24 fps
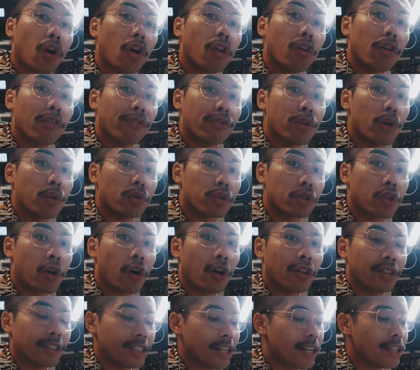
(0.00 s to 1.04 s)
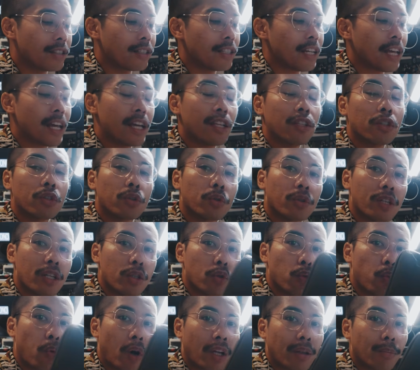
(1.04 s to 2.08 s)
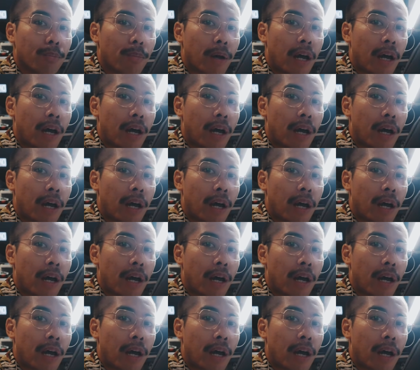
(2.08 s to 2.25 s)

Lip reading: all of those contents into this one